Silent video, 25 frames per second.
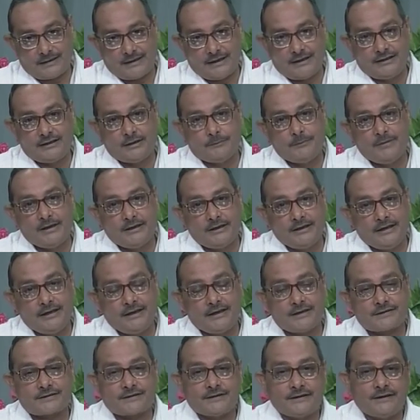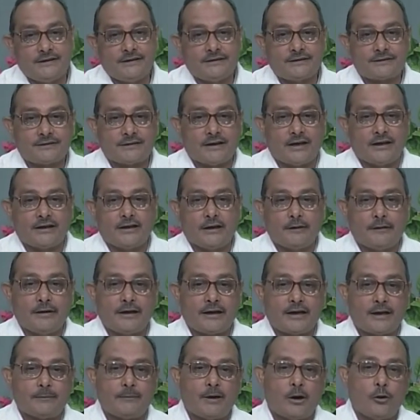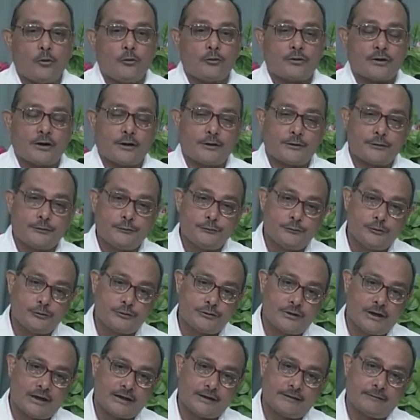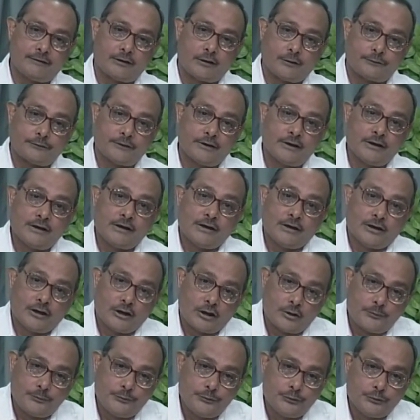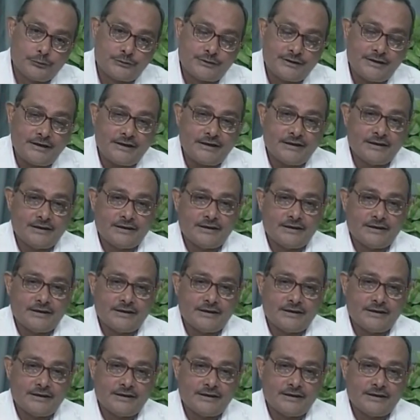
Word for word: In the beginning, she is unaware about her, unaware of her beauty.